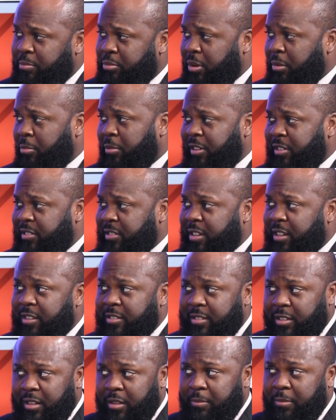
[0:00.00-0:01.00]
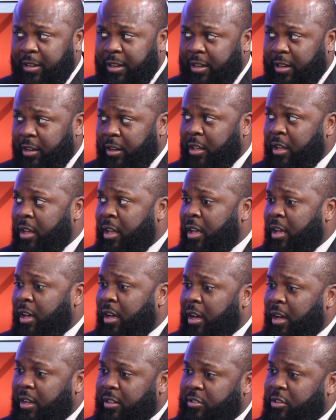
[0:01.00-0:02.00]
Pre-release custody being
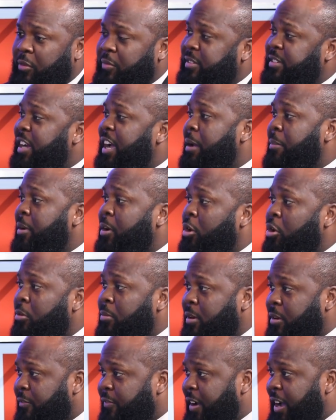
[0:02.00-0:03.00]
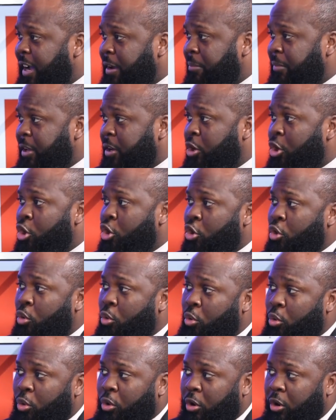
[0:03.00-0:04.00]
serving time in home confinement,
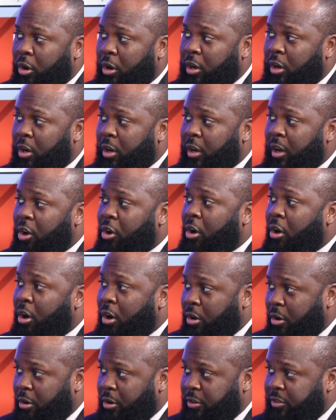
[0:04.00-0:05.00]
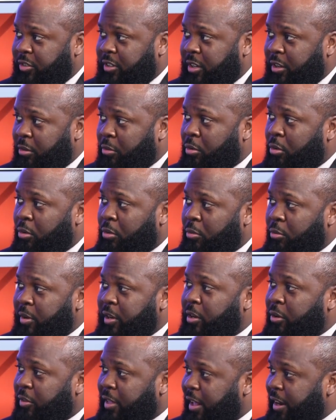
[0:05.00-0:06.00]
or RRC, or we
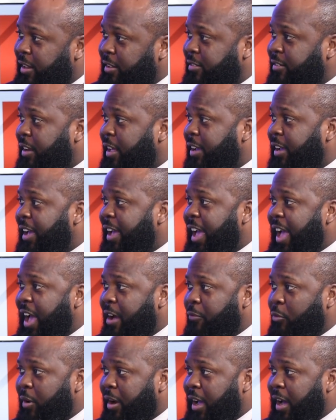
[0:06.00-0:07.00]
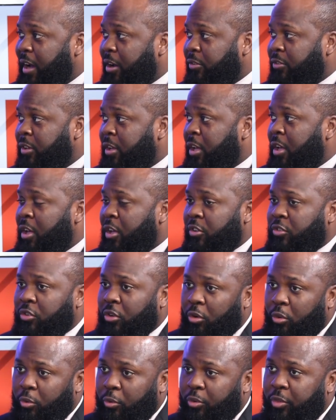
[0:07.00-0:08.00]
know that as like a halfway house.
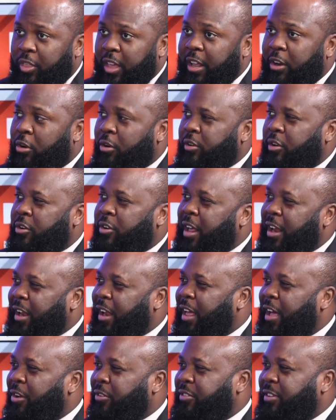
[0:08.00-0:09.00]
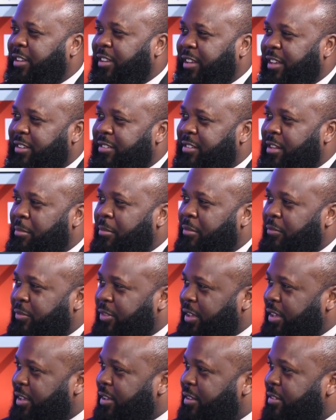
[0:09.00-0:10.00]
So they're not allowed to get some of
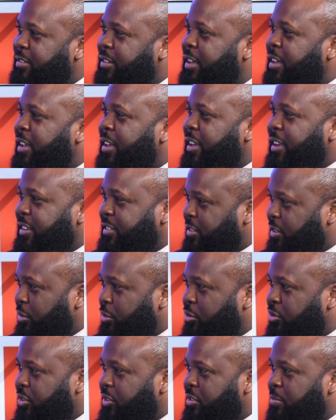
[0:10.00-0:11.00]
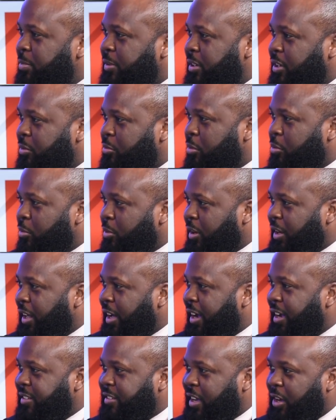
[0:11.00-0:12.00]
these exclusions because we
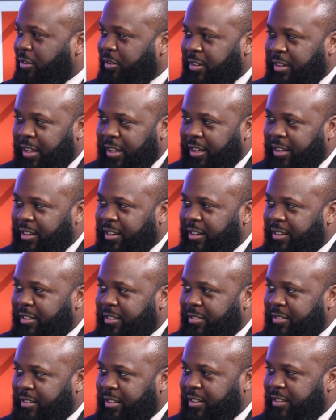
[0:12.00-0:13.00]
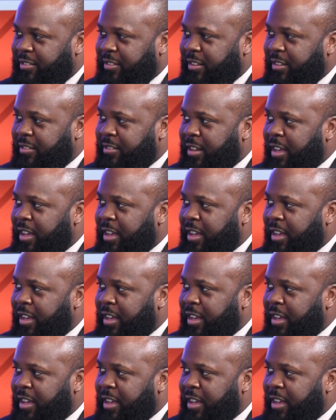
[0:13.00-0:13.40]
realize how deadly the disease is.